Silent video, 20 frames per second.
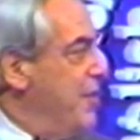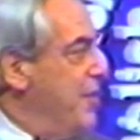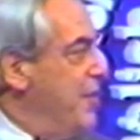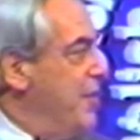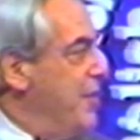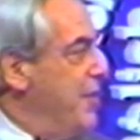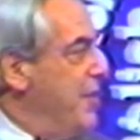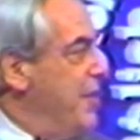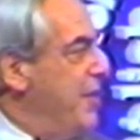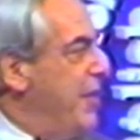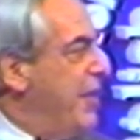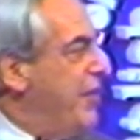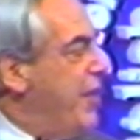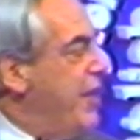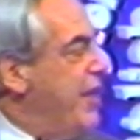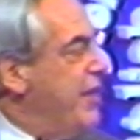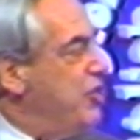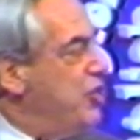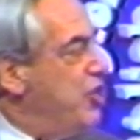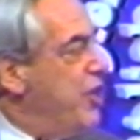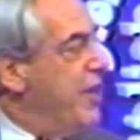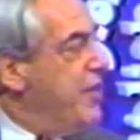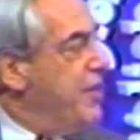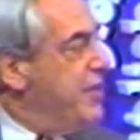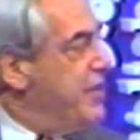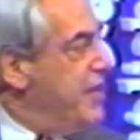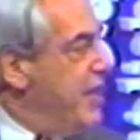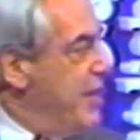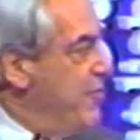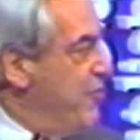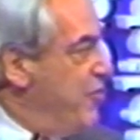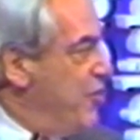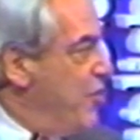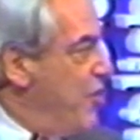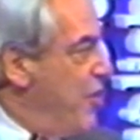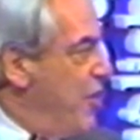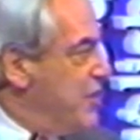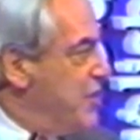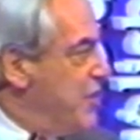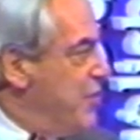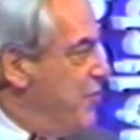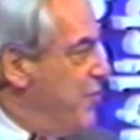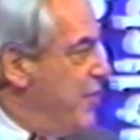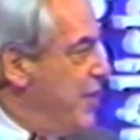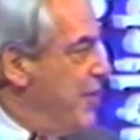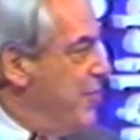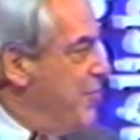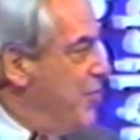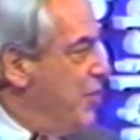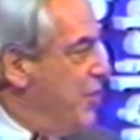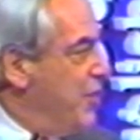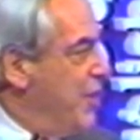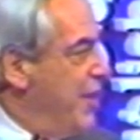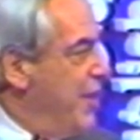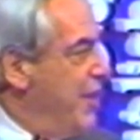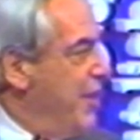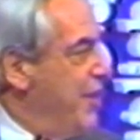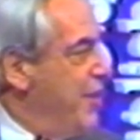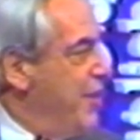uh, that, that they share the same philosophy, but they